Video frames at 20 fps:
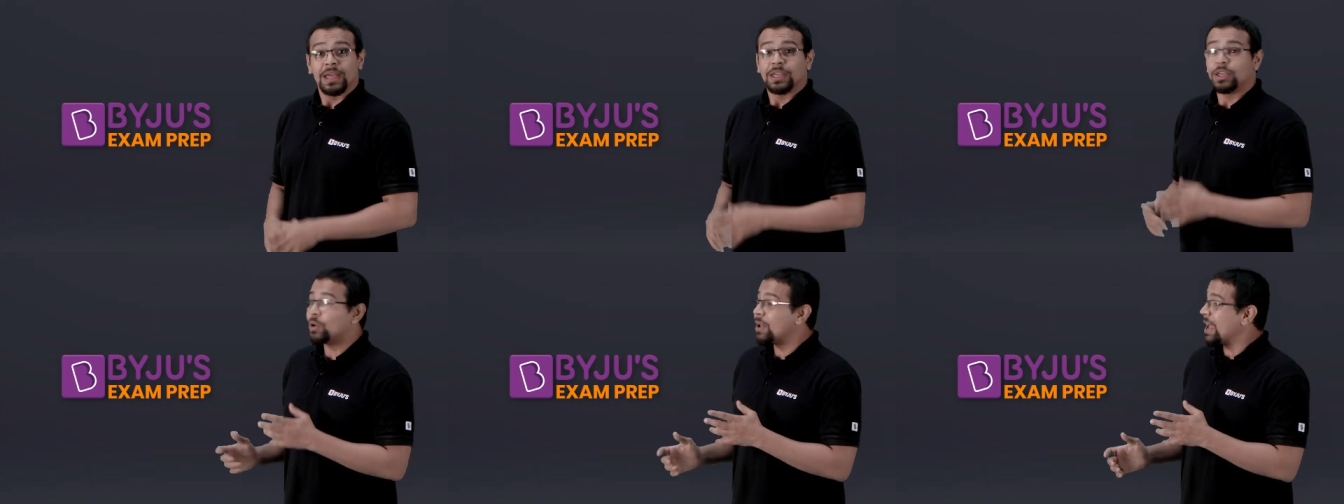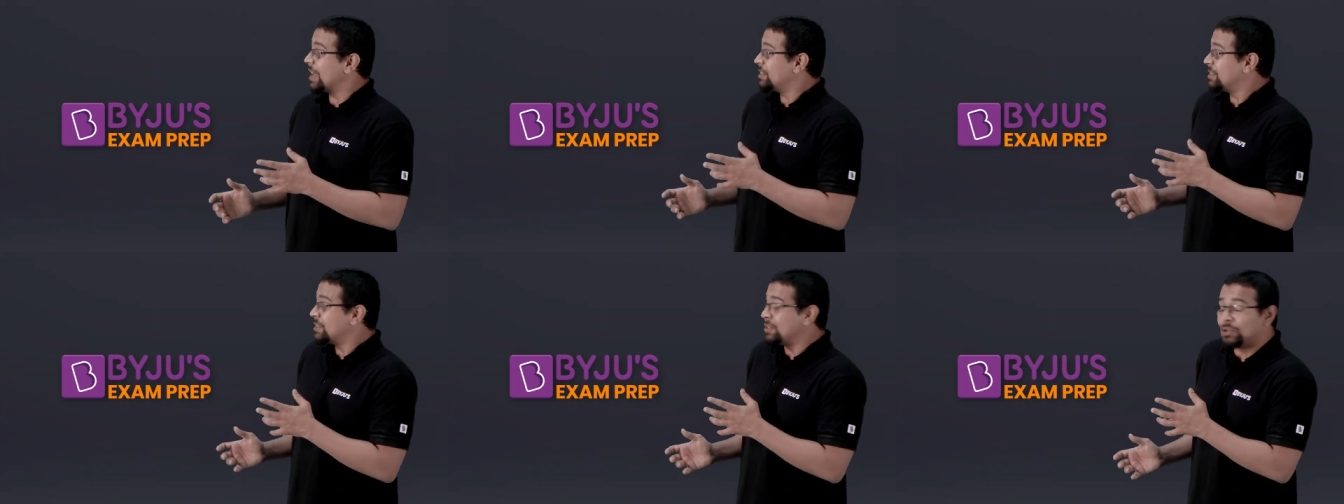you
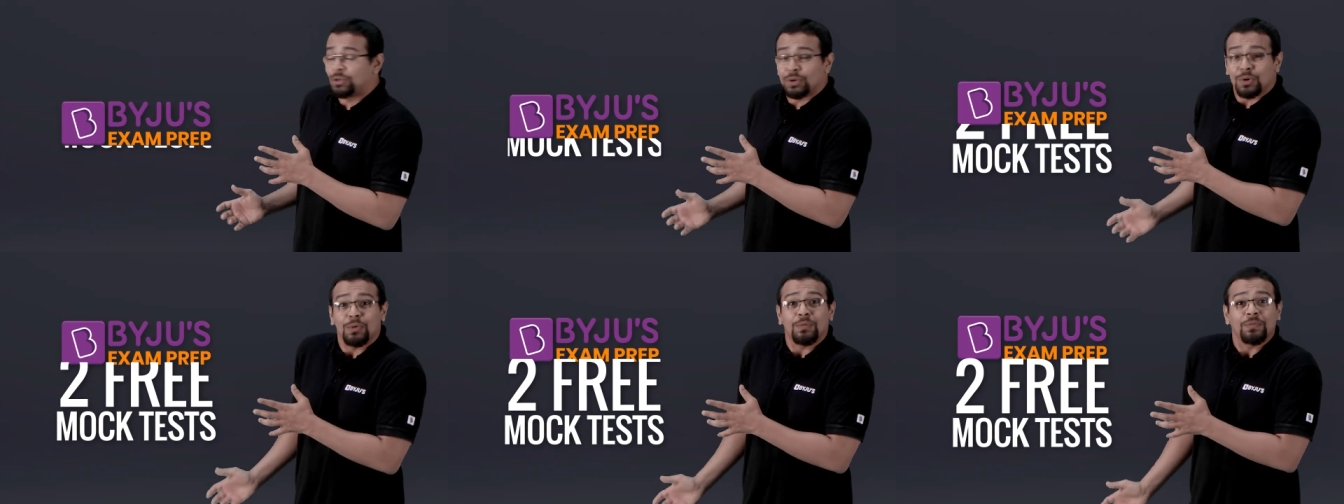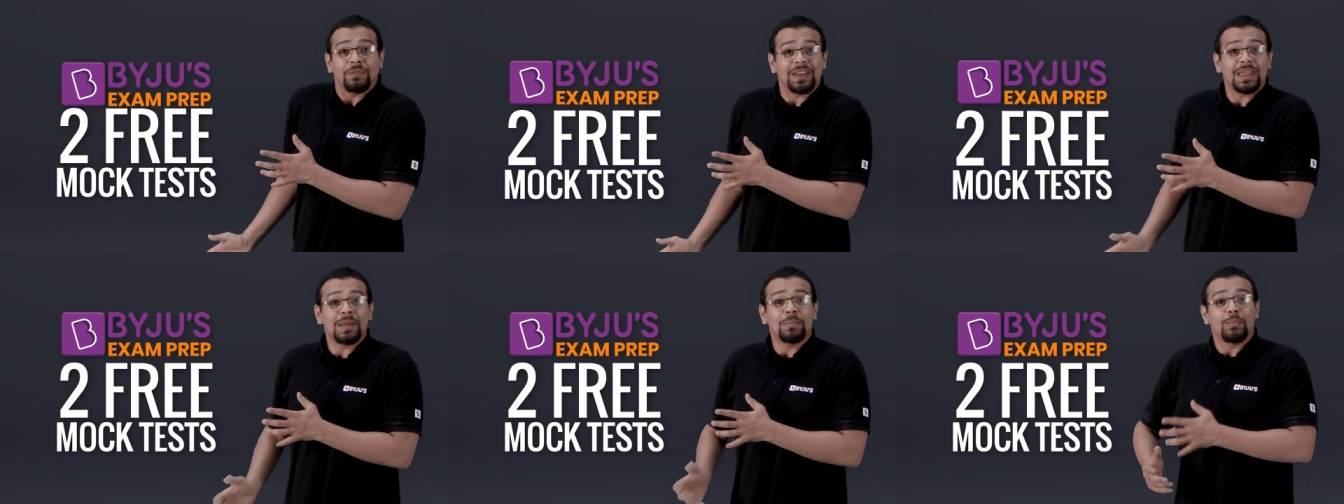get two
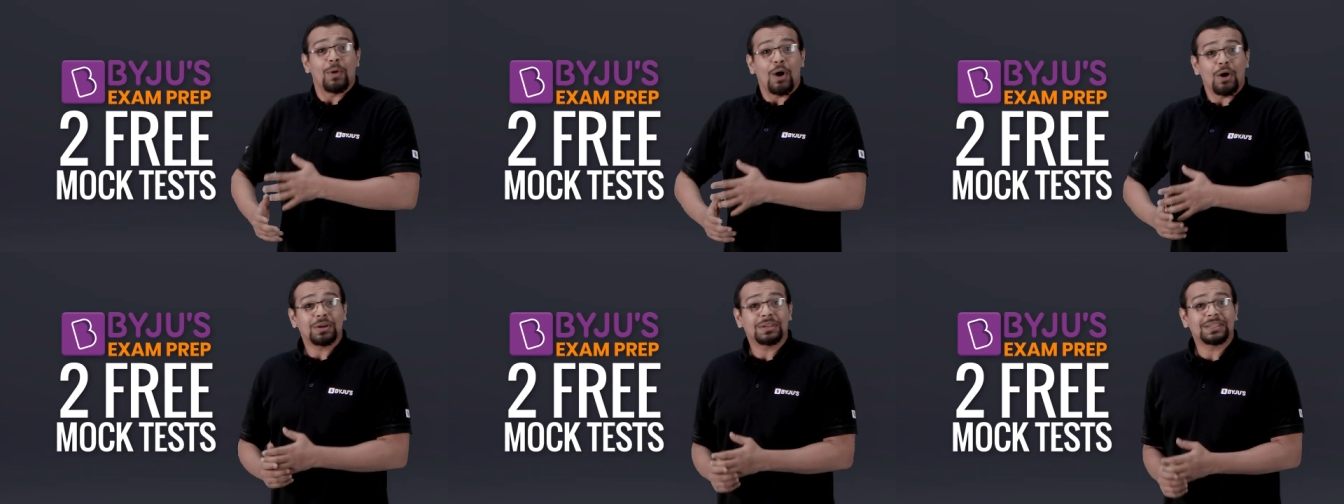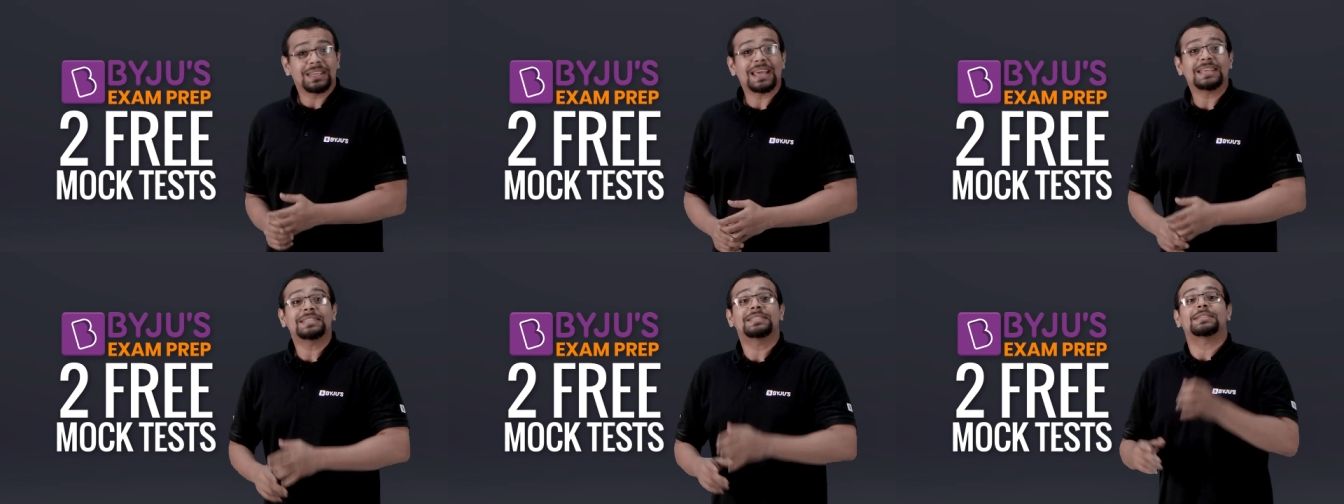free
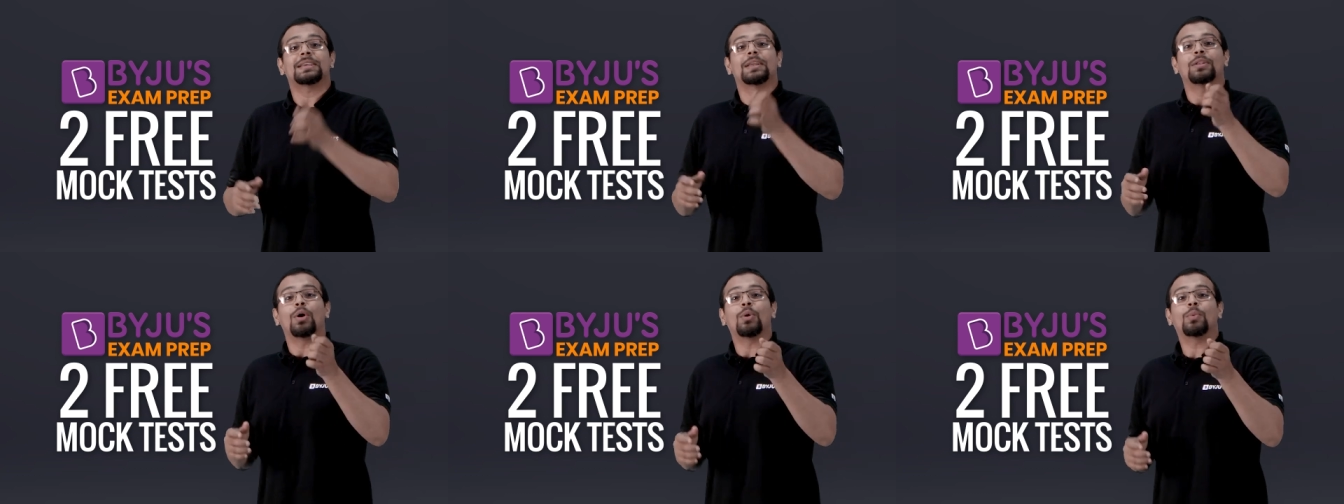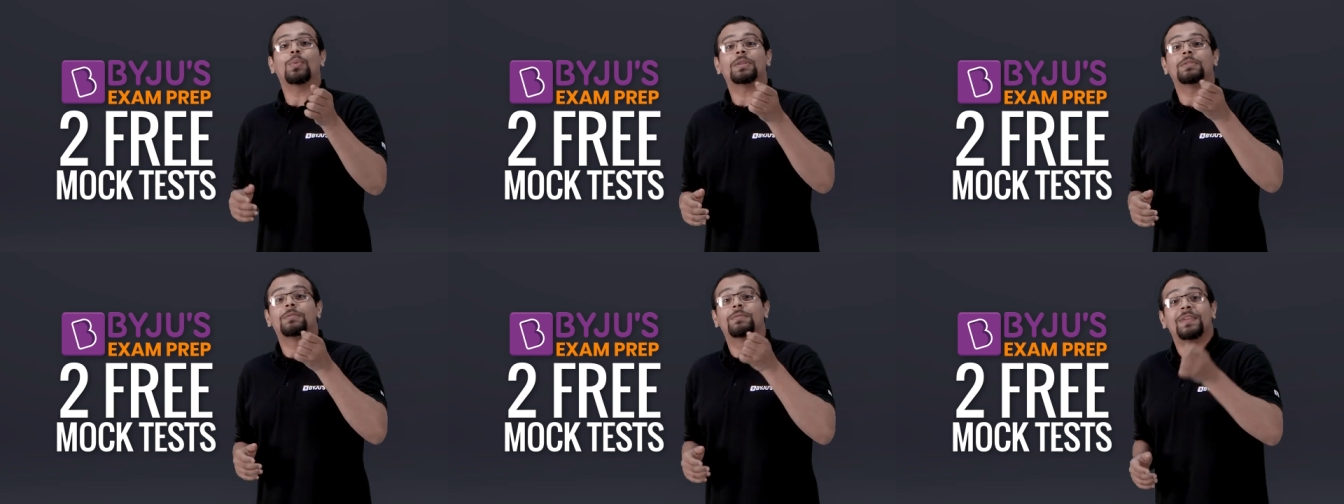mock tests
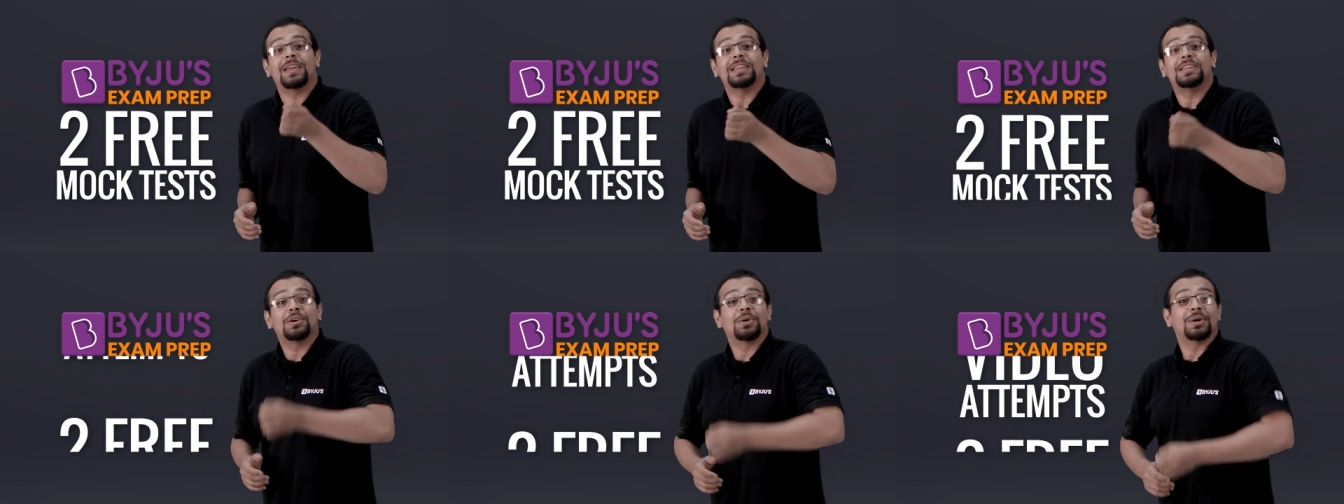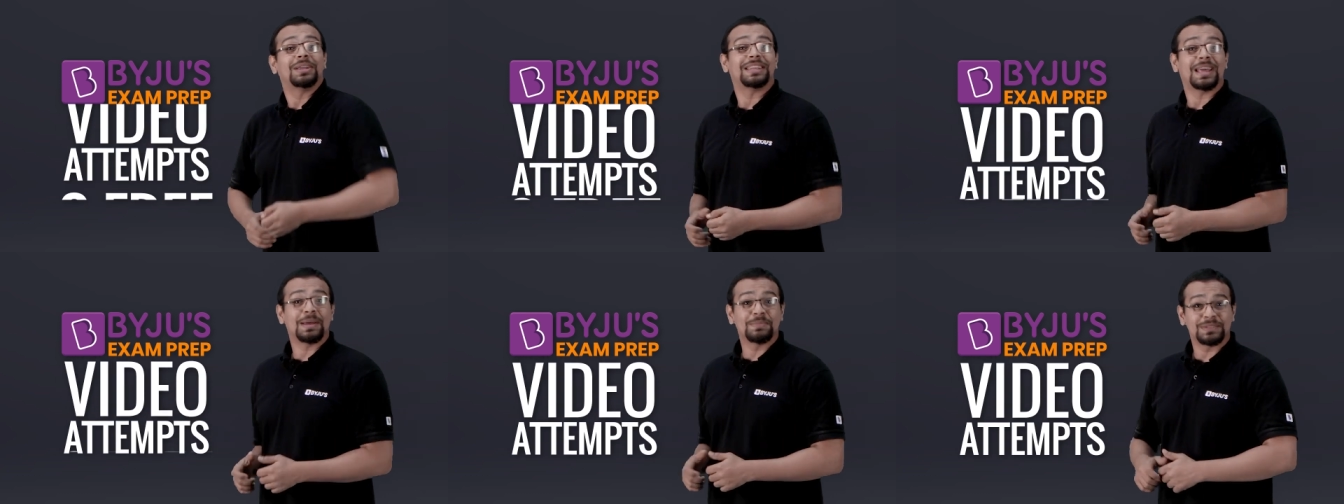along with video
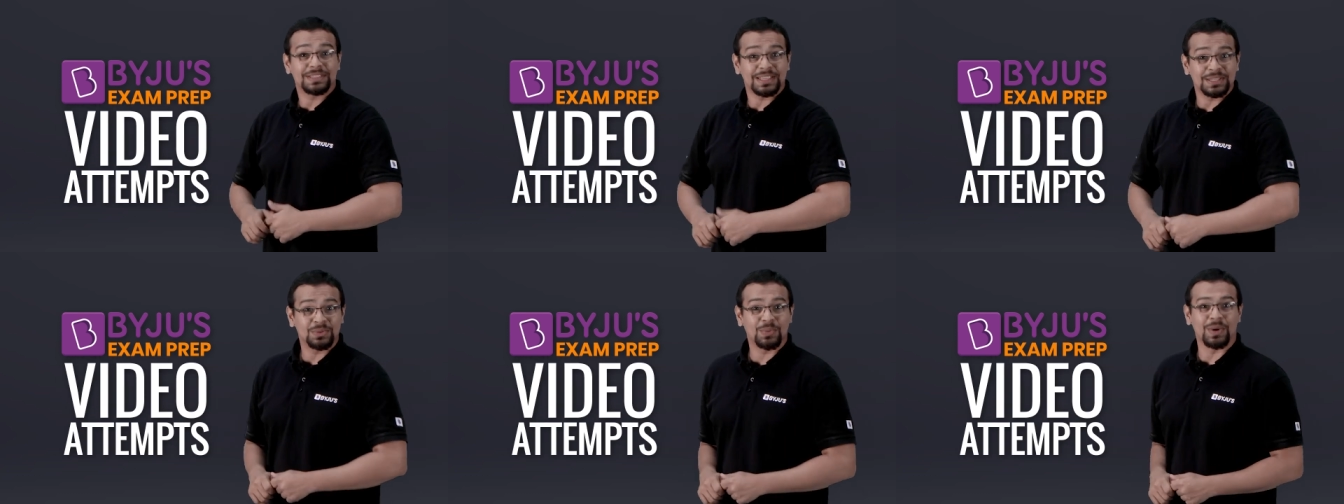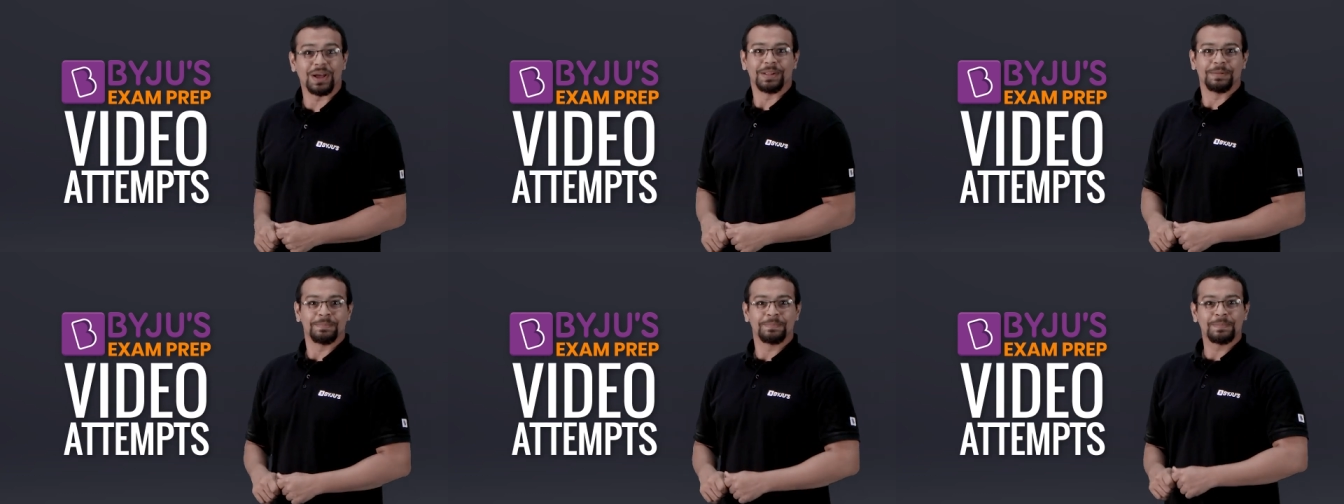attempts as
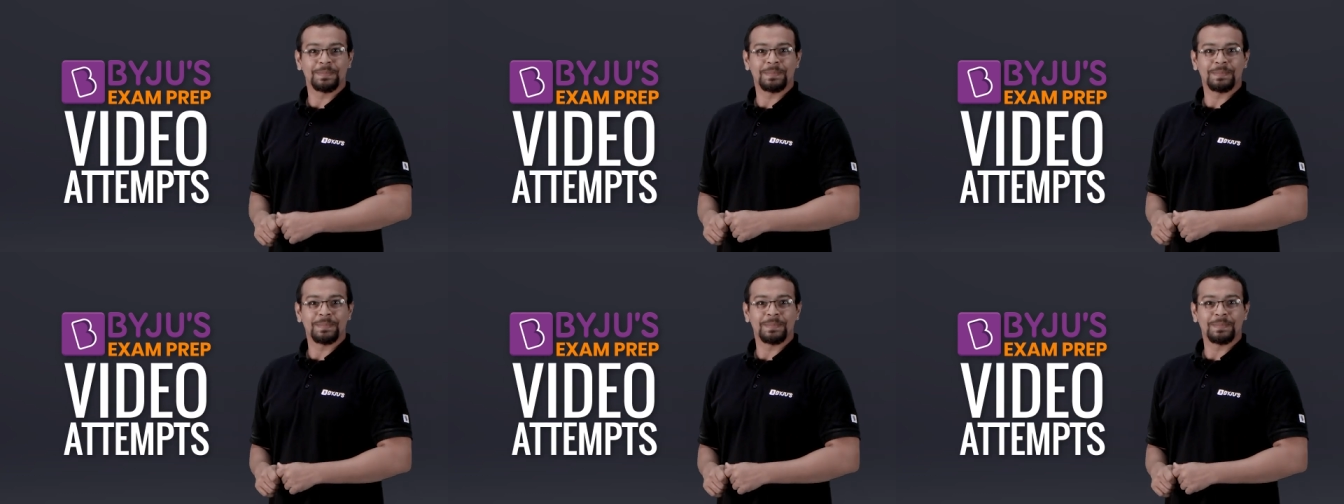well.